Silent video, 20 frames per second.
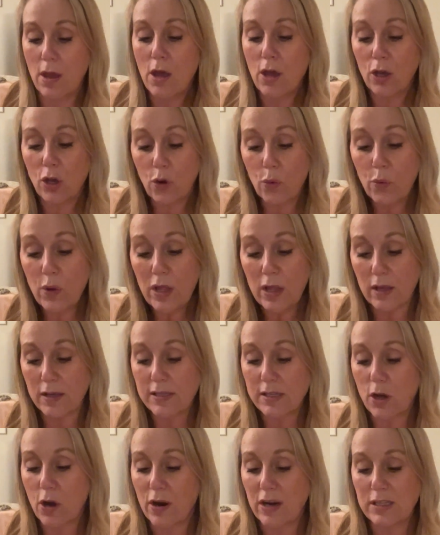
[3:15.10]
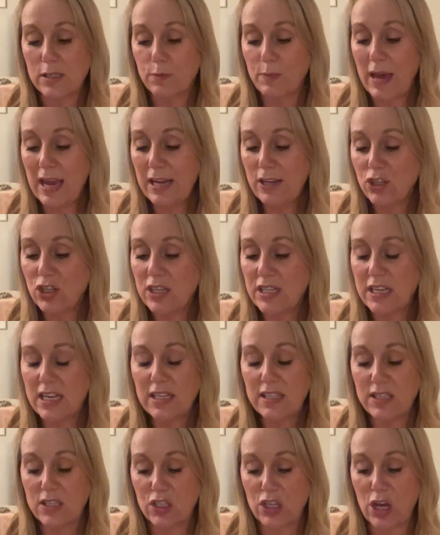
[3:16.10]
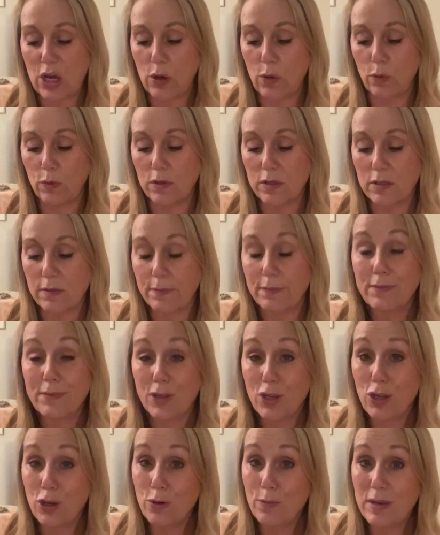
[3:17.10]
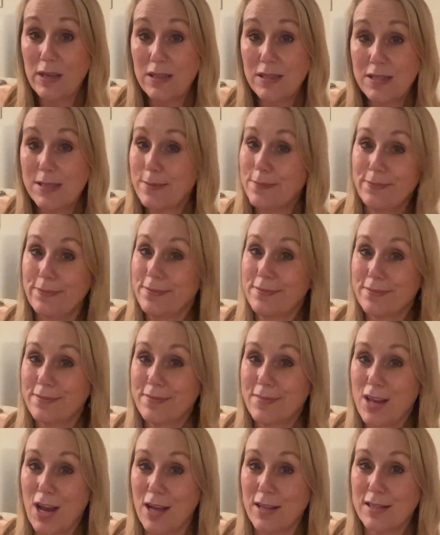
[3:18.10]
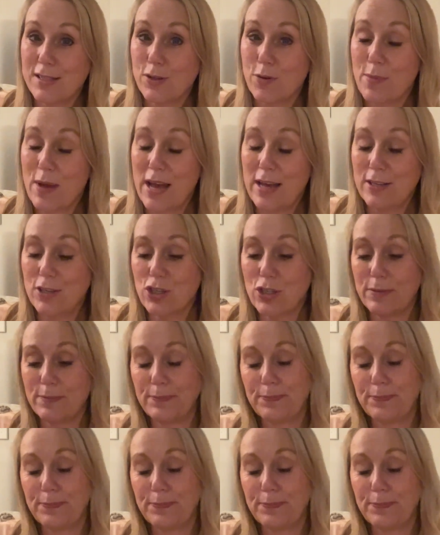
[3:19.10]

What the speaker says: Gorillas are as patient as stones. Humans, not so much.